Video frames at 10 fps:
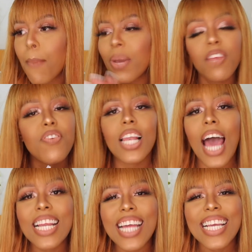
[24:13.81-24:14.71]
But if you
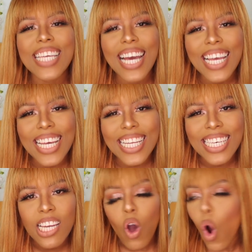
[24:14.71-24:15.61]
lied a year
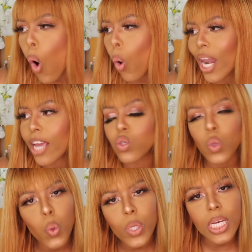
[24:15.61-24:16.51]
in or like
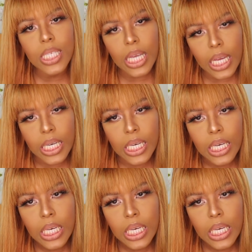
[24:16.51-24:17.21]
2 years in,